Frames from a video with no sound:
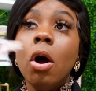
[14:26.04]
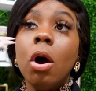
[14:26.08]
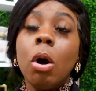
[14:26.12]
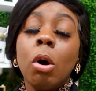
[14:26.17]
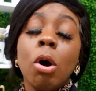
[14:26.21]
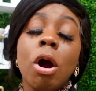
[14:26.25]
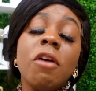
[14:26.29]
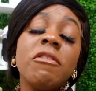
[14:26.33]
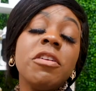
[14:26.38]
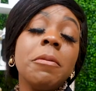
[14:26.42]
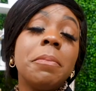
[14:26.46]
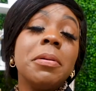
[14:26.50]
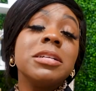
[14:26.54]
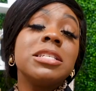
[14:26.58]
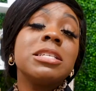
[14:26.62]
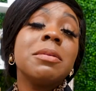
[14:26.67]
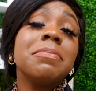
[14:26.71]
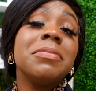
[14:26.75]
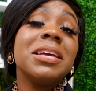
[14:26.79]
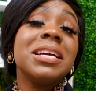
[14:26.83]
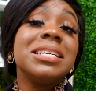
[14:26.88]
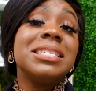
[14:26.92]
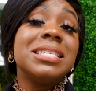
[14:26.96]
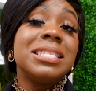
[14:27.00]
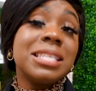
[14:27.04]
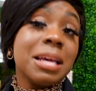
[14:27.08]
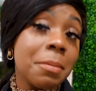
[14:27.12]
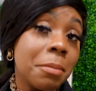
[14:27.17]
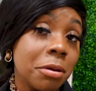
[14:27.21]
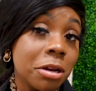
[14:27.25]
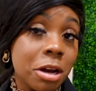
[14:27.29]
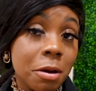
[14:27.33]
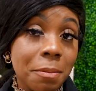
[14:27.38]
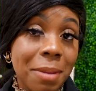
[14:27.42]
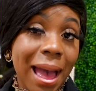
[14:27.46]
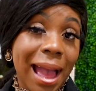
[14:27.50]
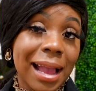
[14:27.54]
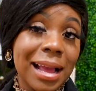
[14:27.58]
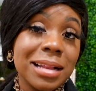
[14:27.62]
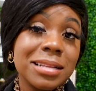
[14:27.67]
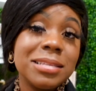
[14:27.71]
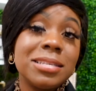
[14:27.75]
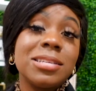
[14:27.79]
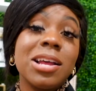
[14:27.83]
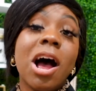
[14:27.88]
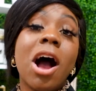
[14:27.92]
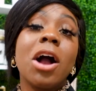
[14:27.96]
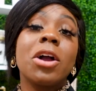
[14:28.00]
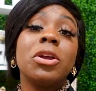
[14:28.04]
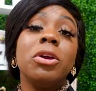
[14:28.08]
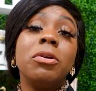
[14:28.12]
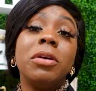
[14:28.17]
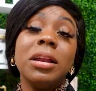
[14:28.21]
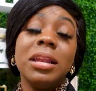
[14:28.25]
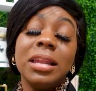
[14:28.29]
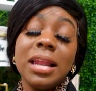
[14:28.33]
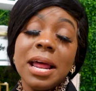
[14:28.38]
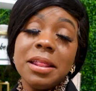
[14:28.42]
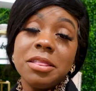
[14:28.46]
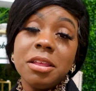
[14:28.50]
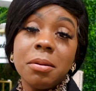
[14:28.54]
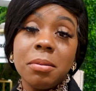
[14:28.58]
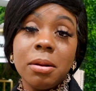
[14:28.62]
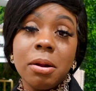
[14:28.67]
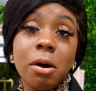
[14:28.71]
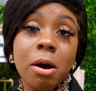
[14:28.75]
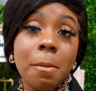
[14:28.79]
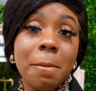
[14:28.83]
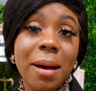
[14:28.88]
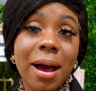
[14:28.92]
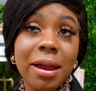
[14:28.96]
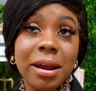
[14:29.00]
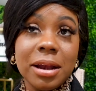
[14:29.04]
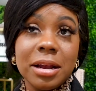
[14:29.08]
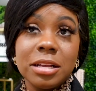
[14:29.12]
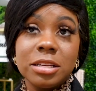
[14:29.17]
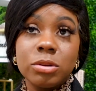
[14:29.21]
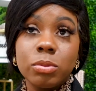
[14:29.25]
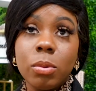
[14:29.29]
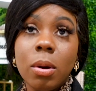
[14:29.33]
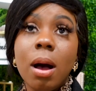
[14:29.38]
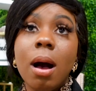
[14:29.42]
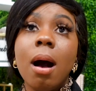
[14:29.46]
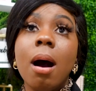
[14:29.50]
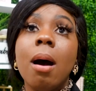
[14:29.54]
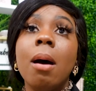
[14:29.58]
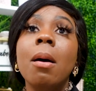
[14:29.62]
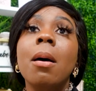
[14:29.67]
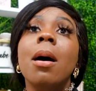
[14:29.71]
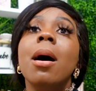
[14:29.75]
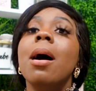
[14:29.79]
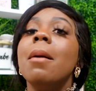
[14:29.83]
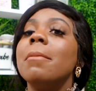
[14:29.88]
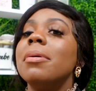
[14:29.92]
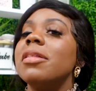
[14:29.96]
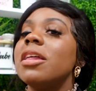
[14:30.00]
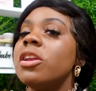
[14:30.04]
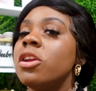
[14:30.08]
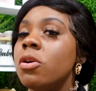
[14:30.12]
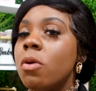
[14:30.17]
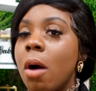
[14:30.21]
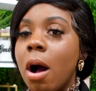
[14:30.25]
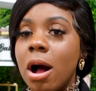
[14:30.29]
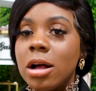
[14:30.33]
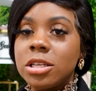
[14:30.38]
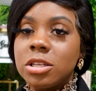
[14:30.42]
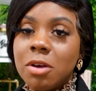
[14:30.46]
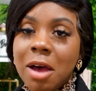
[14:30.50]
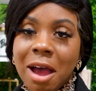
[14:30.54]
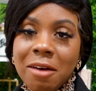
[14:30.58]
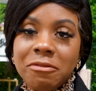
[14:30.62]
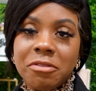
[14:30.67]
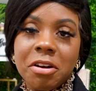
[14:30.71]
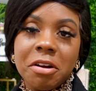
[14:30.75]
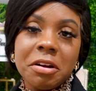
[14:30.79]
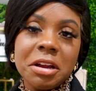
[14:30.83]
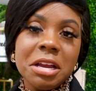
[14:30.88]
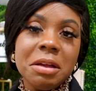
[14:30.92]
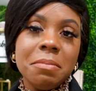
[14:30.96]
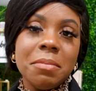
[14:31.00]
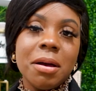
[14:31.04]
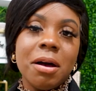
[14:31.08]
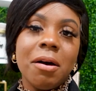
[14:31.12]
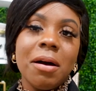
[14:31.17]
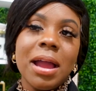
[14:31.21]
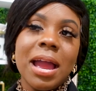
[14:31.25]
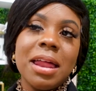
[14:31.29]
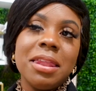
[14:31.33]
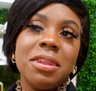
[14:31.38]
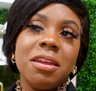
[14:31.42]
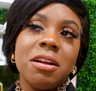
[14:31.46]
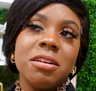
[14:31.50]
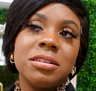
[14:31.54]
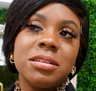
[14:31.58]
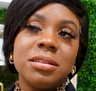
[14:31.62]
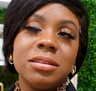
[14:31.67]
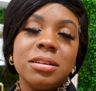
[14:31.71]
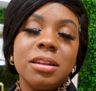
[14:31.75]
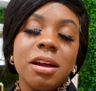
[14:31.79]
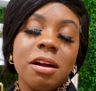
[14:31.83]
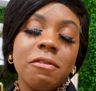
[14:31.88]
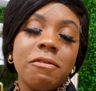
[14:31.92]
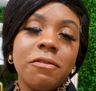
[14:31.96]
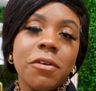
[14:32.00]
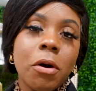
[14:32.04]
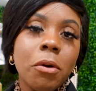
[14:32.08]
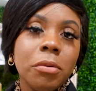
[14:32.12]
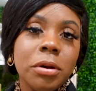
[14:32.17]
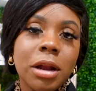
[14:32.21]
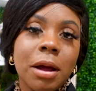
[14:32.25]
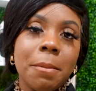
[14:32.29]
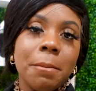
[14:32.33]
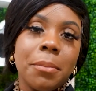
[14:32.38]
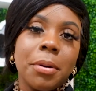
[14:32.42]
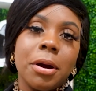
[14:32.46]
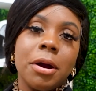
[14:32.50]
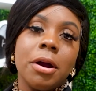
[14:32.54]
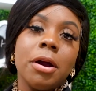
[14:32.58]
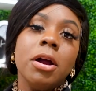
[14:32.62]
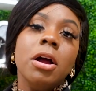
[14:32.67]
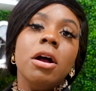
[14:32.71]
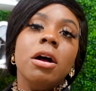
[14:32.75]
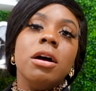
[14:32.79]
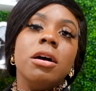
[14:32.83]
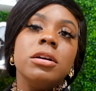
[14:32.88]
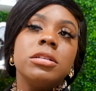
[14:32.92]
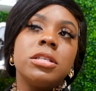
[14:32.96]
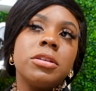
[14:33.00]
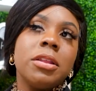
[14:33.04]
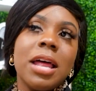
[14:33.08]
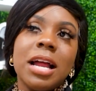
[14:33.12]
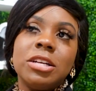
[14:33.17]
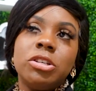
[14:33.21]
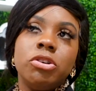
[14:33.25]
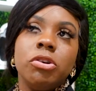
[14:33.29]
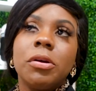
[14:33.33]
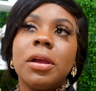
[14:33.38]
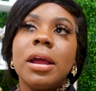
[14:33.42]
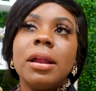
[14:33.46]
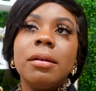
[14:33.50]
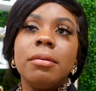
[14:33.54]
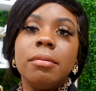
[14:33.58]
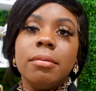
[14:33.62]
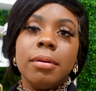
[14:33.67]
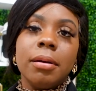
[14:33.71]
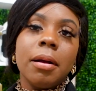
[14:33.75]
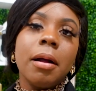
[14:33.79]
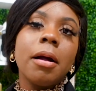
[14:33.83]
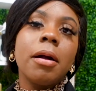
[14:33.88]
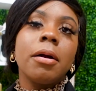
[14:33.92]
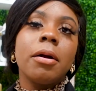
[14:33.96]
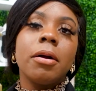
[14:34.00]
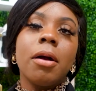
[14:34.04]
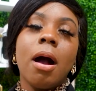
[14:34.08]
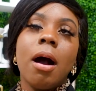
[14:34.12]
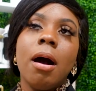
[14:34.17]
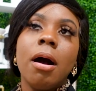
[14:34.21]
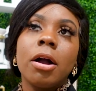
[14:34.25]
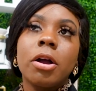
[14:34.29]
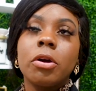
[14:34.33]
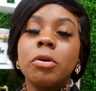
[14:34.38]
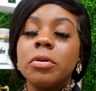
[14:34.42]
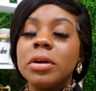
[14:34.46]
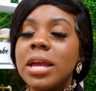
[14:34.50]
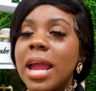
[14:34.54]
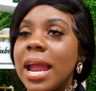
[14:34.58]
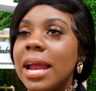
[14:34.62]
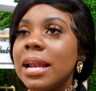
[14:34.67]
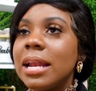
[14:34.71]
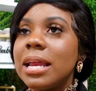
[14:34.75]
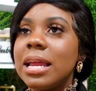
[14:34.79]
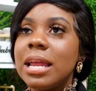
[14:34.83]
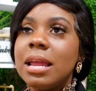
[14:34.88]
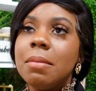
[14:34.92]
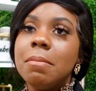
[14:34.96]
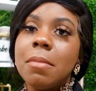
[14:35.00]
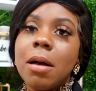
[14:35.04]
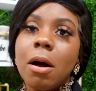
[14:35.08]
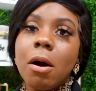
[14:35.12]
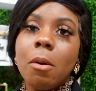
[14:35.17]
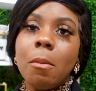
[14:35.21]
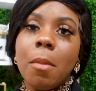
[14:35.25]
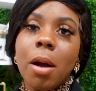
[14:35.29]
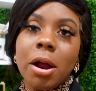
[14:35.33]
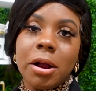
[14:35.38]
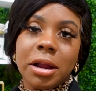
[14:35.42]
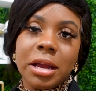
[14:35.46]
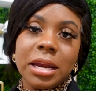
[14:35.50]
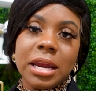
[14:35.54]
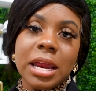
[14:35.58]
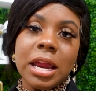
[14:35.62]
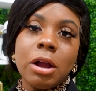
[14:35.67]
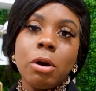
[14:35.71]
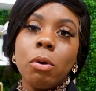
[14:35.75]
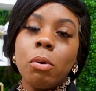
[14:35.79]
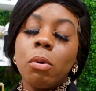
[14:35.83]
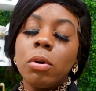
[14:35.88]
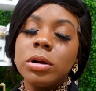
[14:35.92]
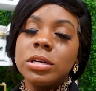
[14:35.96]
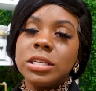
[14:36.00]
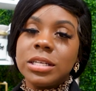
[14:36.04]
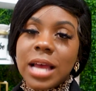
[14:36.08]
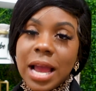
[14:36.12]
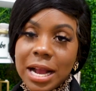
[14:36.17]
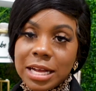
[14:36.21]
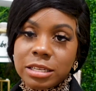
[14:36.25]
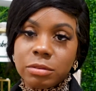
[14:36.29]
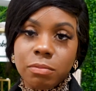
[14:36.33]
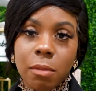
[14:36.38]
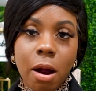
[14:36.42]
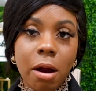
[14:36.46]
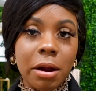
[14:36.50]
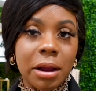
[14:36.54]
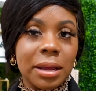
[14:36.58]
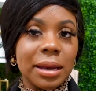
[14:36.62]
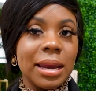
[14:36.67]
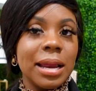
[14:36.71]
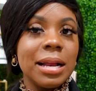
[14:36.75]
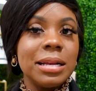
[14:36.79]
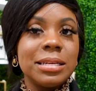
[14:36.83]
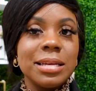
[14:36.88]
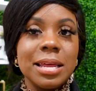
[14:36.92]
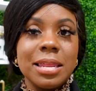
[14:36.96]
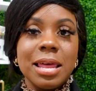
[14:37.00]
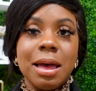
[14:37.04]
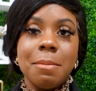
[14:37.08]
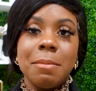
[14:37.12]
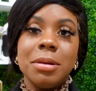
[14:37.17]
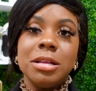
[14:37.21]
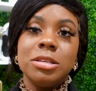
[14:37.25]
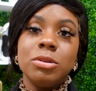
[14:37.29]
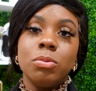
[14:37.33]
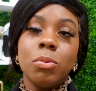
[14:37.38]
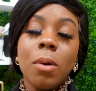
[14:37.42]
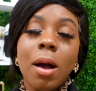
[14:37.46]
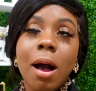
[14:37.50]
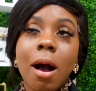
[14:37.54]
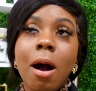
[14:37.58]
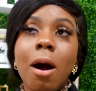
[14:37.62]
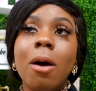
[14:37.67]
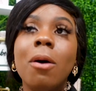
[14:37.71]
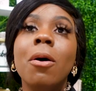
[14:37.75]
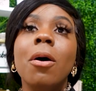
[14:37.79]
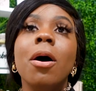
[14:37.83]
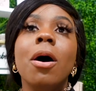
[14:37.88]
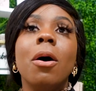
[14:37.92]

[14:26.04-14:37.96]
Or if you put something similar back in stock, you can let them know about it as well. But then you also have their email and their phone number, so that you can create email marketing or text marketing to them as well,